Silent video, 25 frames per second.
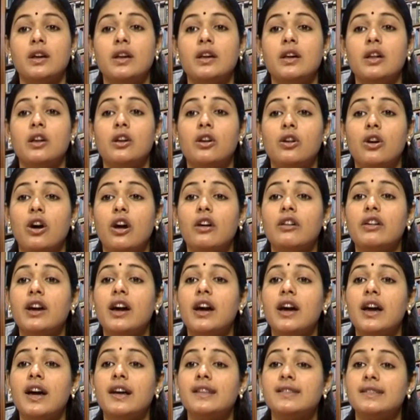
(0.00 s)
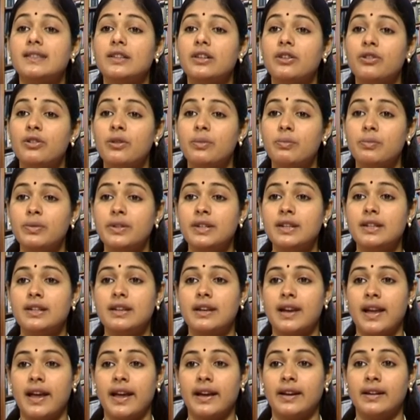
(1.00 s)
Laura has a crippled
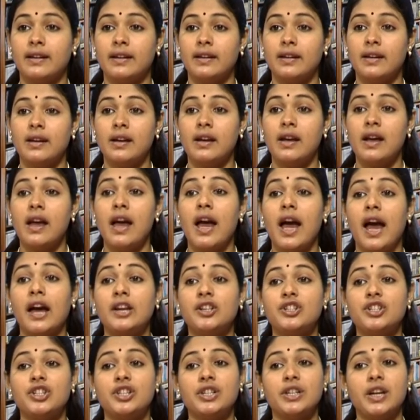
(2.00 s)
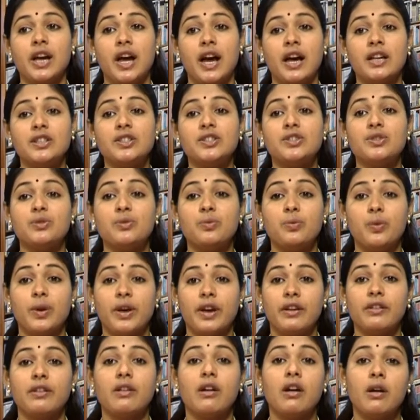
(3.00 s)
leg and she has to
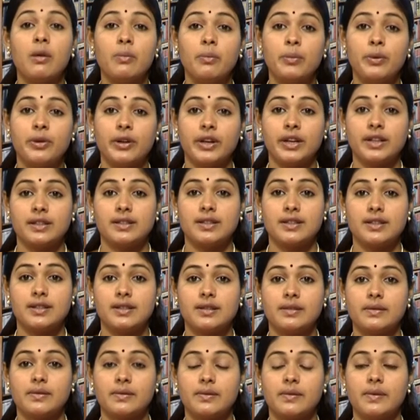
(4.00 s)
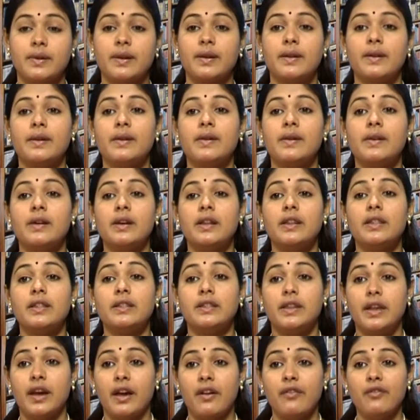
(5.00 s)
wear a brace.
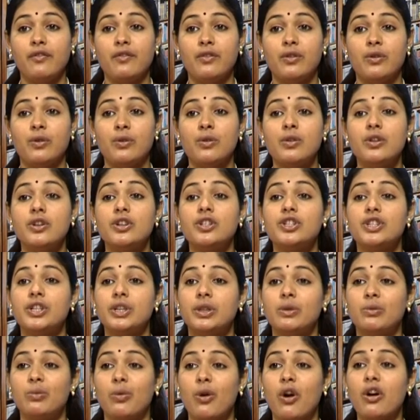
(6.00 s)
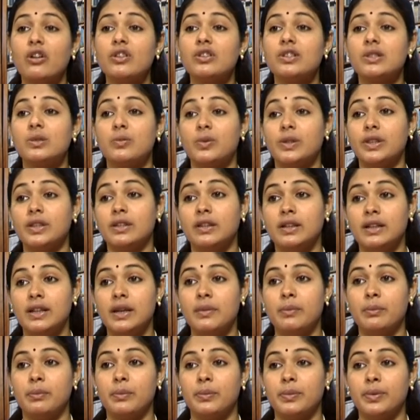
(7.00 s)
Therefore, she walks with a
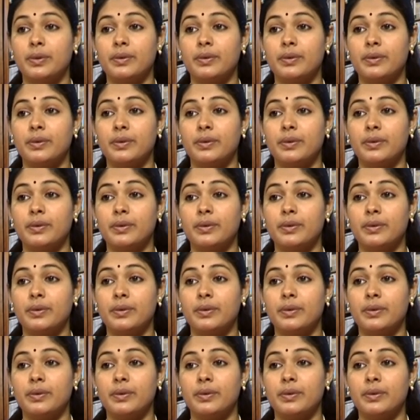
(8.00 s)
limp.